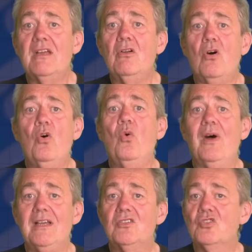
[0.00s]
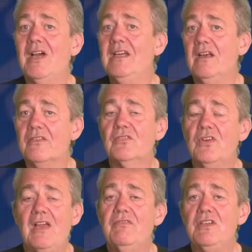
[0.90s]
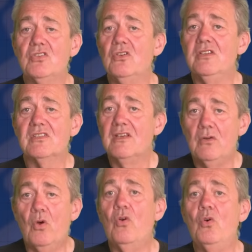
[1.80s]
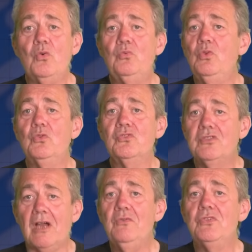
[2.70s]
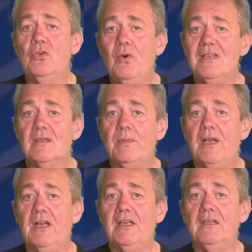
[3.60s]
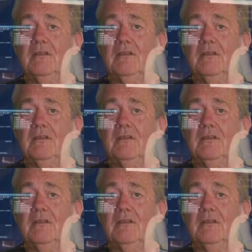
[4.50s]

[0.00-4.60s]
there are always trade-offs for every choice and all rules don't always apply.